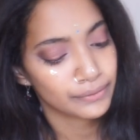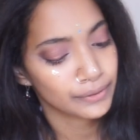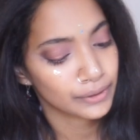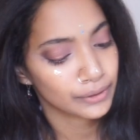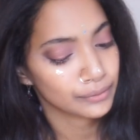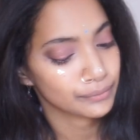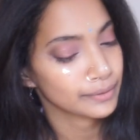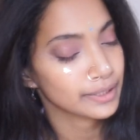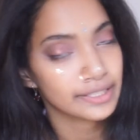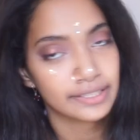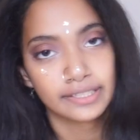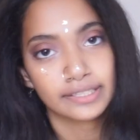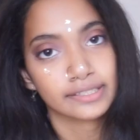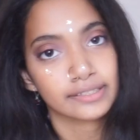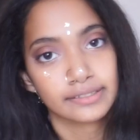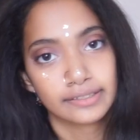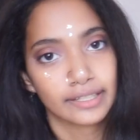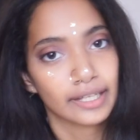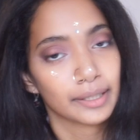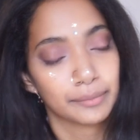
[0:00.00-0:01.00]
for
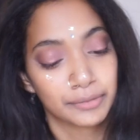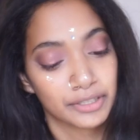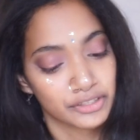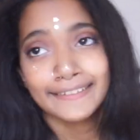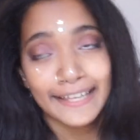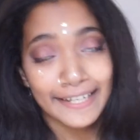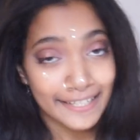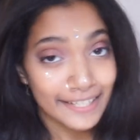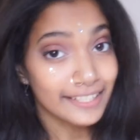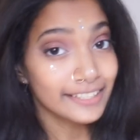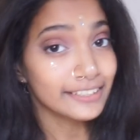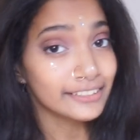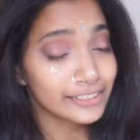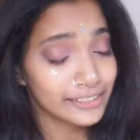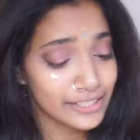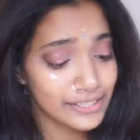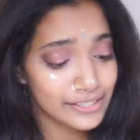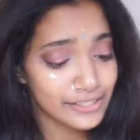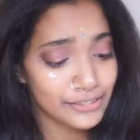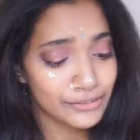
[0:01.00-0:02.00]
reasons they didn't
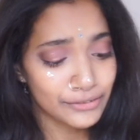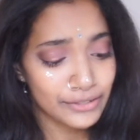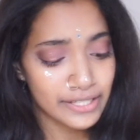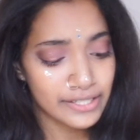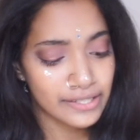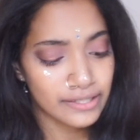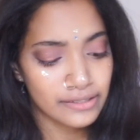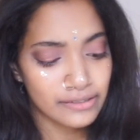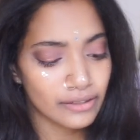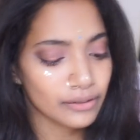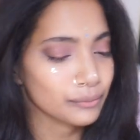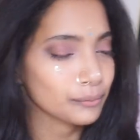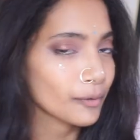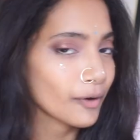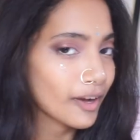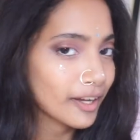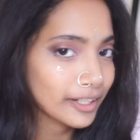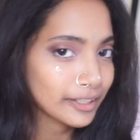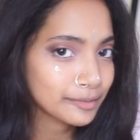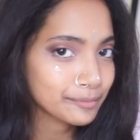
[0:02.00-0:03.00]
list the reasons on
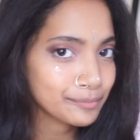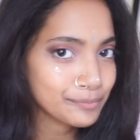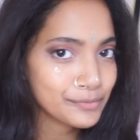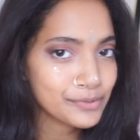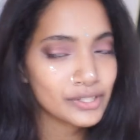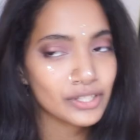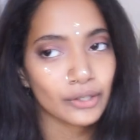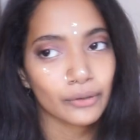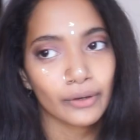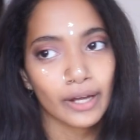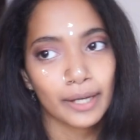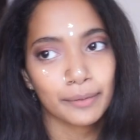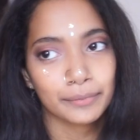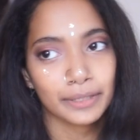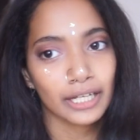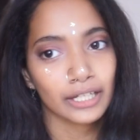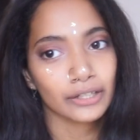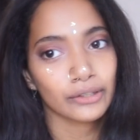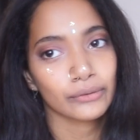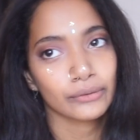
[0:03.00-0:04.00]
why, so I'm
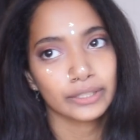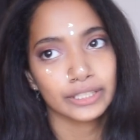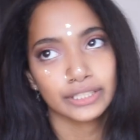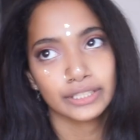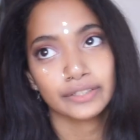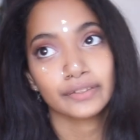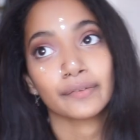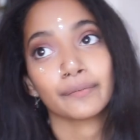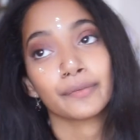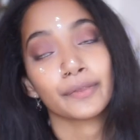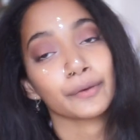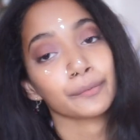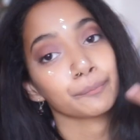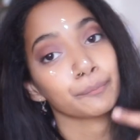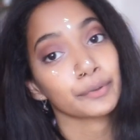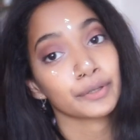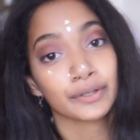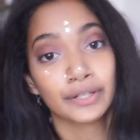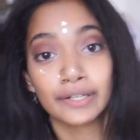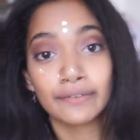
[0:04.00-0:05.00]
not going. The
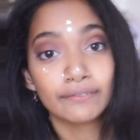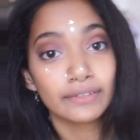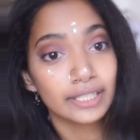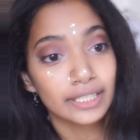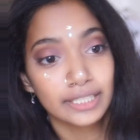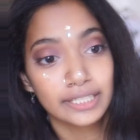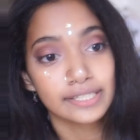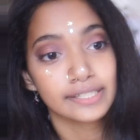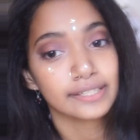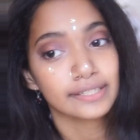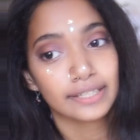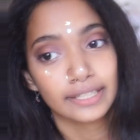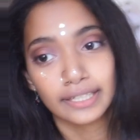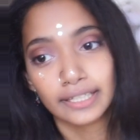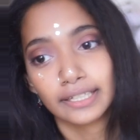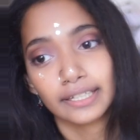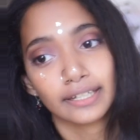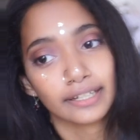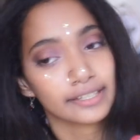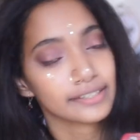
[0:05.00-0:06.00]
previous
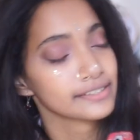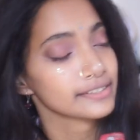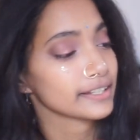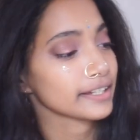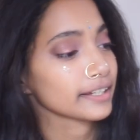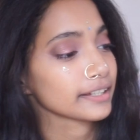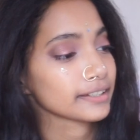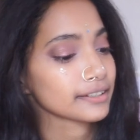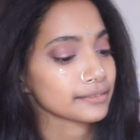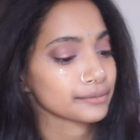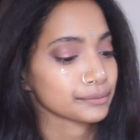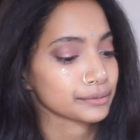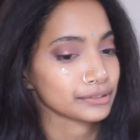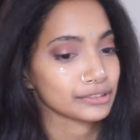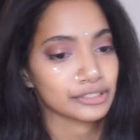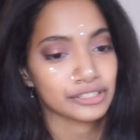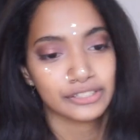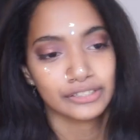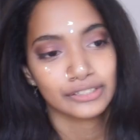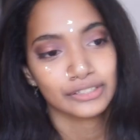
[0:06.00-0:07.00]
thing I said will
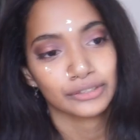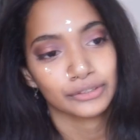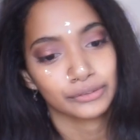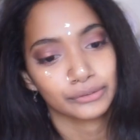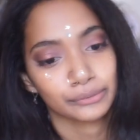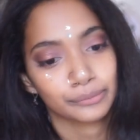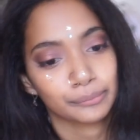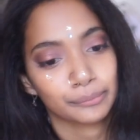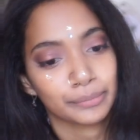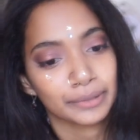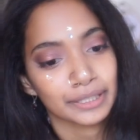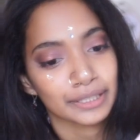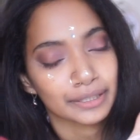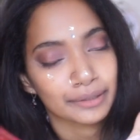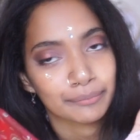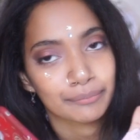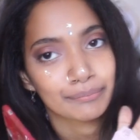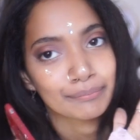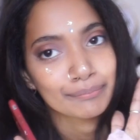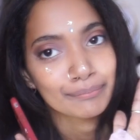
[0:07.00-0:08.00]
still be
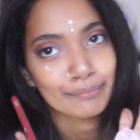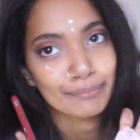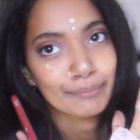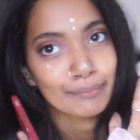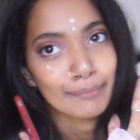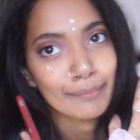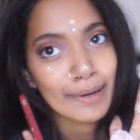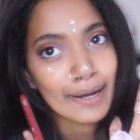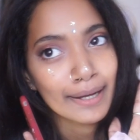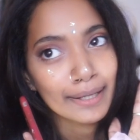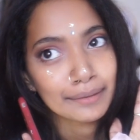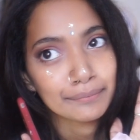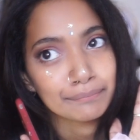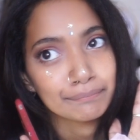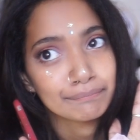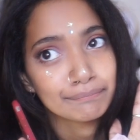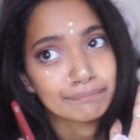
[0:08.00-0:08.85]
my